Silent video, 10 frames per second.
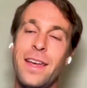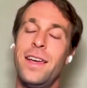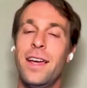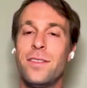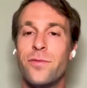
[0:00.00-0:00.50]

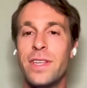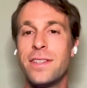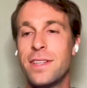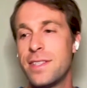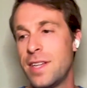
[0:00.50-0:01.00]
And the reason
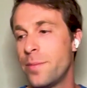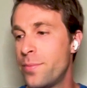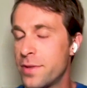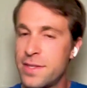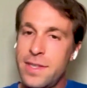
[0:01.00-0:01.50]
is that it
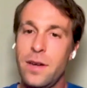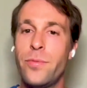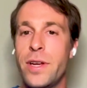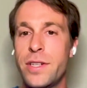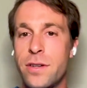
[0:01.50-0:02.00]
puts sell
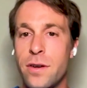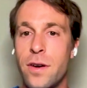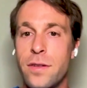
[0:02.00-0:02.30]
pressure on,